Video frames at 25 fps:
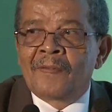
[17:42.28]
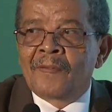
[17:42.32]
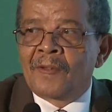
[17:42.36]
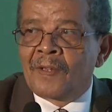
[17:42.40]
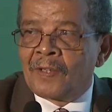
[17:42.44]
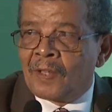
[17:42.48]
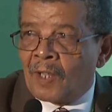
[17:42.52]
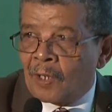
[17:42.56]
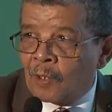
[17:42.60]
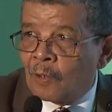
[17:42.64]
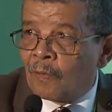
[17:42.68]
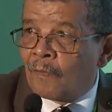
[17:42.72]

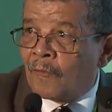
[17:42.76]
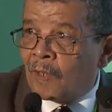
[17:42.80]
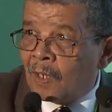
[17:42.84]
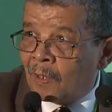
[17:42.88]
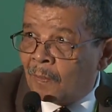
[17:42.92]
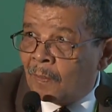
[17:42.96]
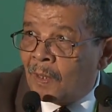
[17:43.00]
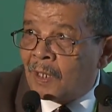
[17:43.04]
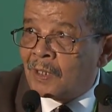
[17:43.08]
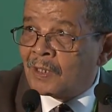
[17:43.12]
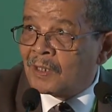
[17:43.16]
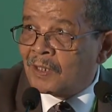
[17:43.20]
Thank you very
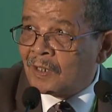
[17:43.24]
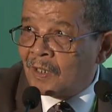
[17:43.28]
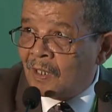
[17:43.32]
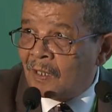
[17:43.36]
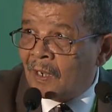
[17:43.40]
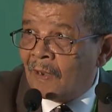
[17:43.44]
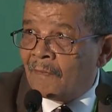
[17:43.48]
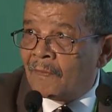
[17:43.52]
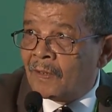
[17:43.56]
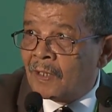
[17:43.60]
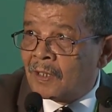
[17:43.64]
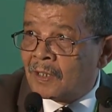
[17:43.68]
much,
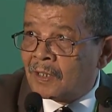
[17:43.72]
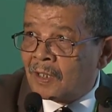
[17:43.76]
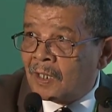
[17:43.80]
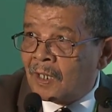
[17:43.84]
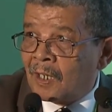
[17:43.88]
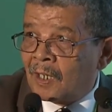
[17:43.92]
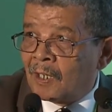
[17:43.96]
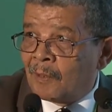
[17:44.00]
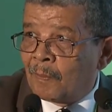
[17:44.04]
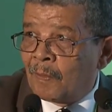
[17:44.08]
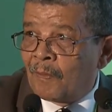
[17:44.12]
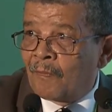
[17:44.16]
E-Governance
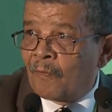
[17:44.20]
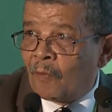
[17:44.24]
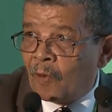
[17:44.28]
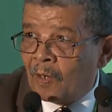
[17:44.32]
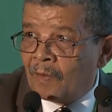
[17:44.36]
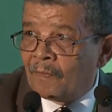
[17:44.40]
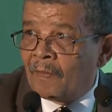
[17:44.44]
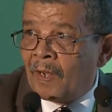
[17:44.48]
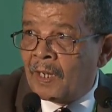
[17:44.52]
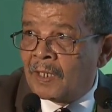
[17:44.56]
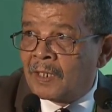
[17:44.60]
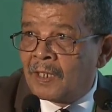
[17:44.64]
Academy, for
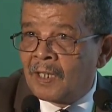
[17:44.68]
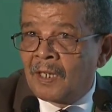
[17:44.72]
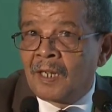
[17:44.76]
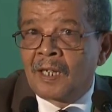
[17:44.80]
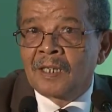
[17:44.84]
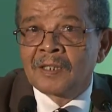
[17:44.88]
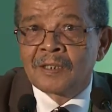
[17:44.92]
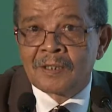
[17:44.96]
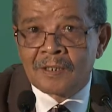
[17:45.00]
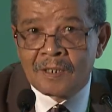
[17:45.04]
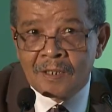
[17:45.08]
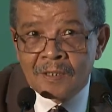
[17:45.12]
inviting
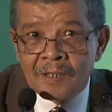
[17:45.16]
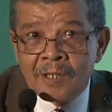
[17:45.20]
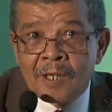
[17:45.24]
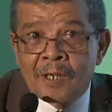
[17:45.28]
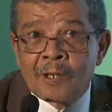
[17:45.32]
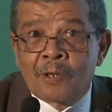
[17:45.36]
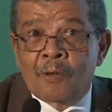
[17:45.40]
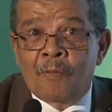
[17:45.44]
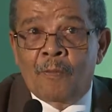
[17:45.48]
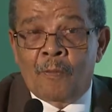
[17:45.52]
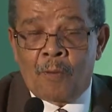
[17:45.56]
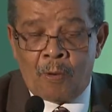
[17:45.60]
us.
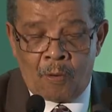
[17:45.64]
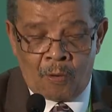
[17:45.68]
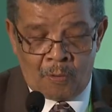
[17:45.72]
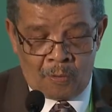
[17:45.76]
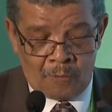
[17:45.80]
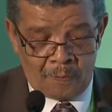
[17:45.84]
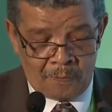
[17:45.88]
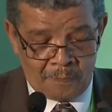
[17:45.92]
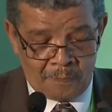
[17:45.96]
Thank you all.